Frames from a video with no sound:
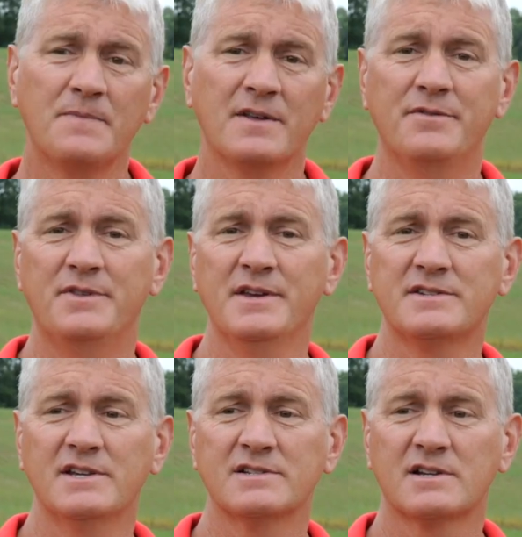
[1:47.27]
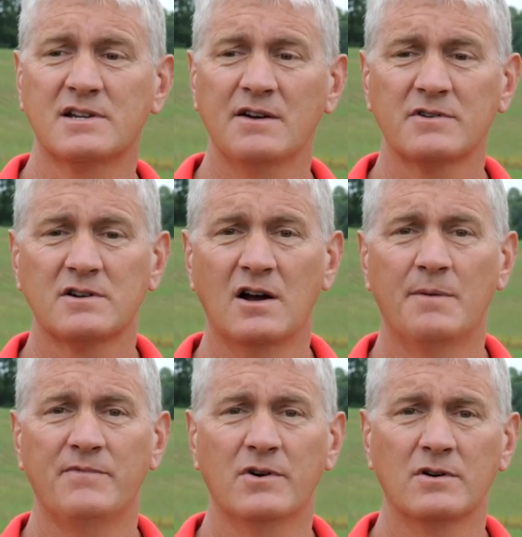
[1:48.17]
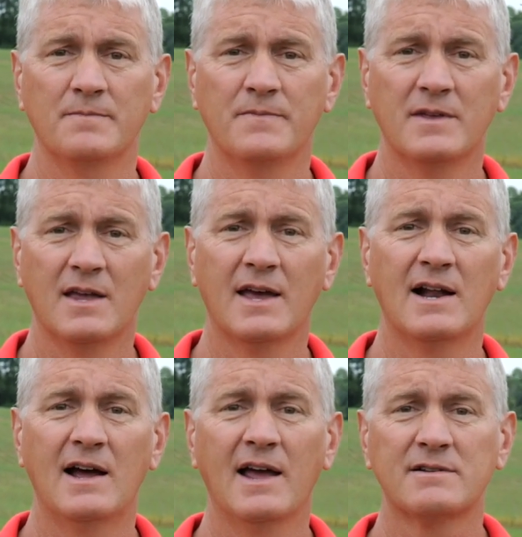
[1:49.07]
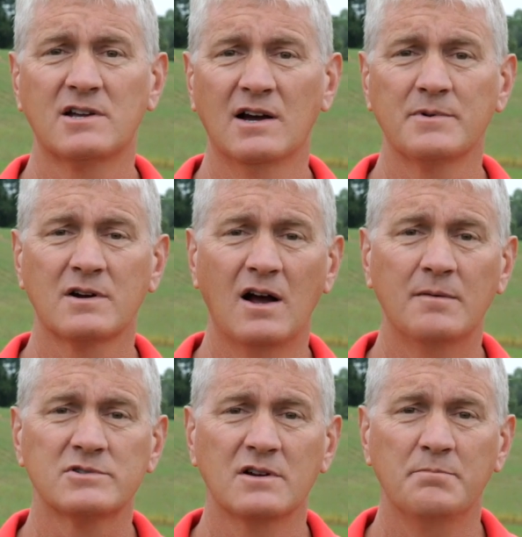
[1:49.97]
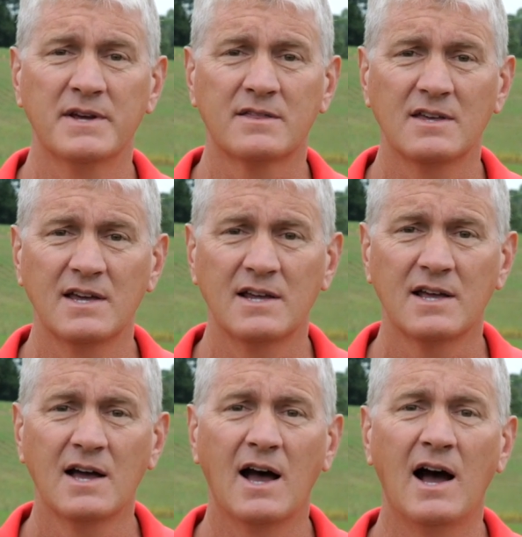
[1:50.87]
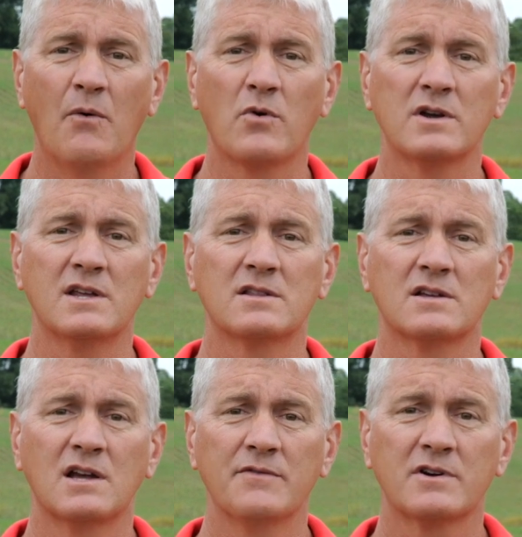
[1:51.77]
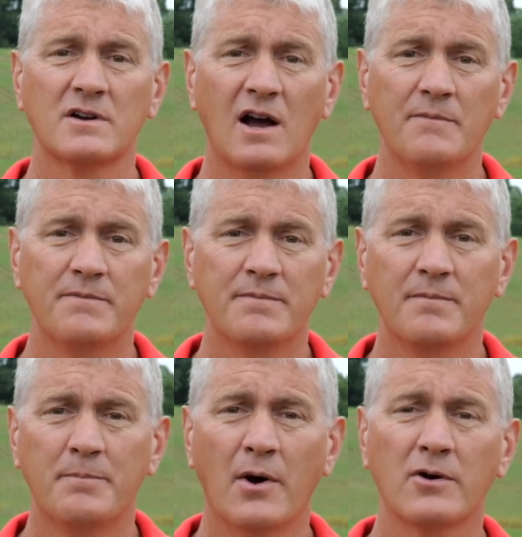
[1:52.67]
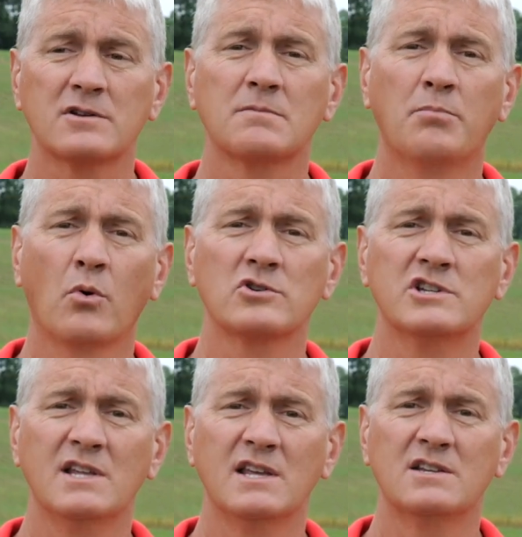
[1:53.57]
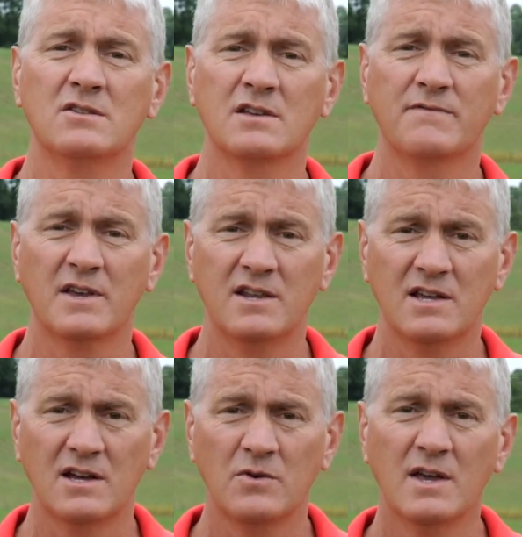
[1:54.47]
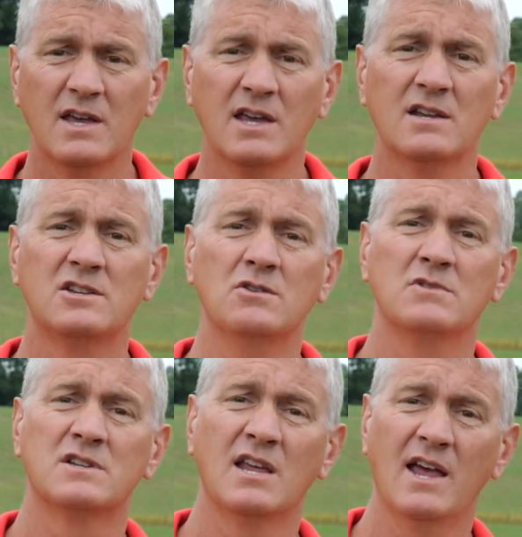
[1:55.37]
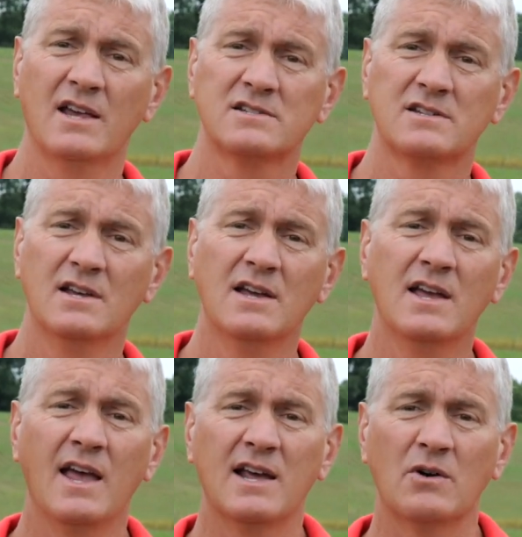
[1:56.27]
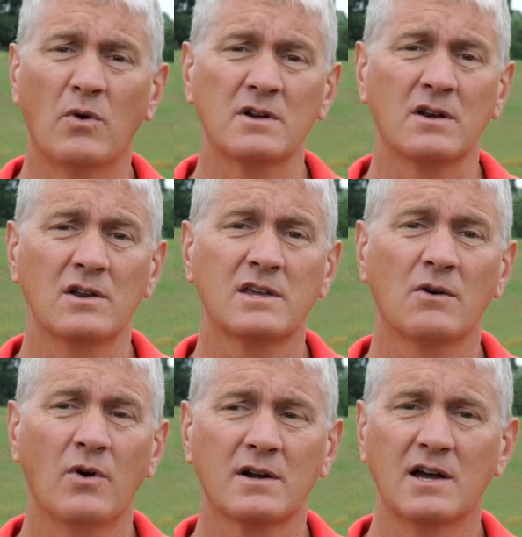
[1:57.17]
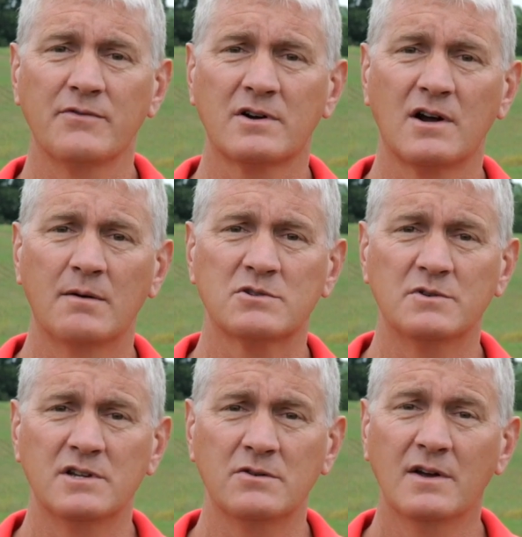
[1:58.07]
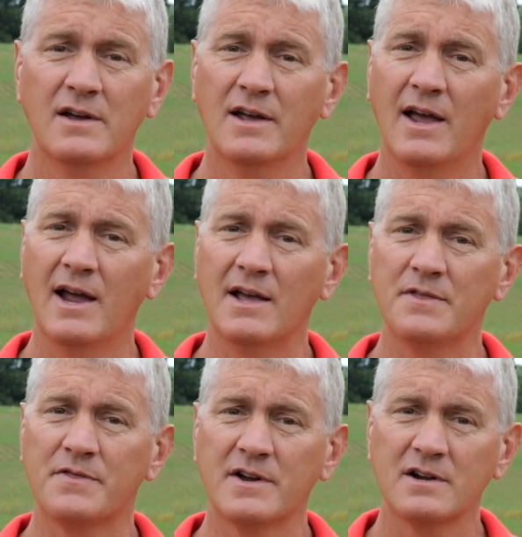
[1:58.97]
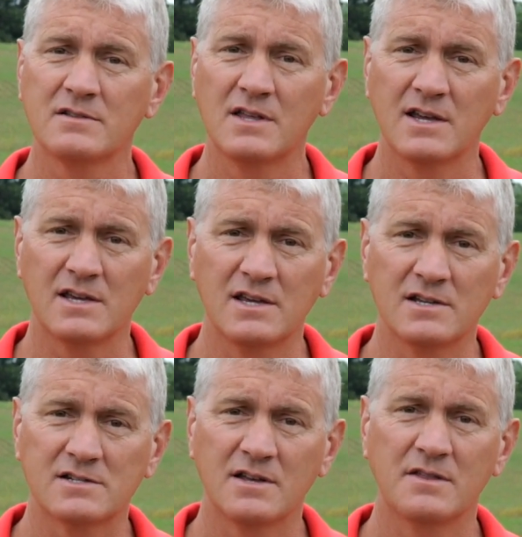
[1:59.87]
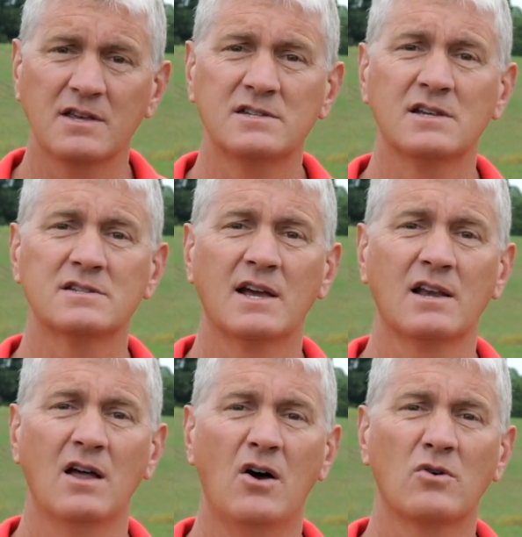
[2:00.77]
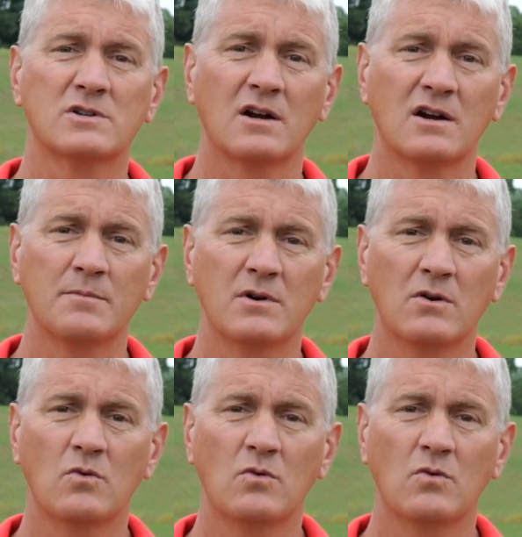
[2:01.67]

this is a cover crop farm, and cover crops are a big thing. I wanted to get the cover crop portion into the video, into the test, and I wanted to look at what cover crops would do. And the third thing is, this is a long-term